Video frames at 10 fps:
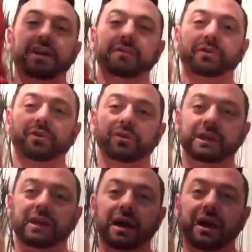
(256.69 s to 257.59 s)
curling,
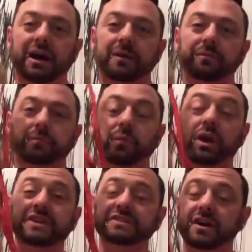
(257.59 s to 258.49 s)
when I
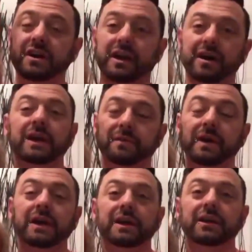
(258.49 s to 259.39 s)
started off,
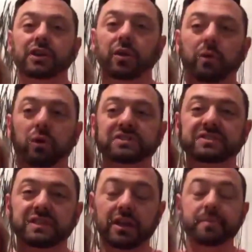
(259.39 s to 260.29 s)
it wasn't the
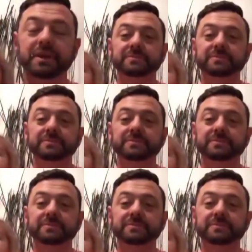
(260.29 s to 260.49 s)
Olympics because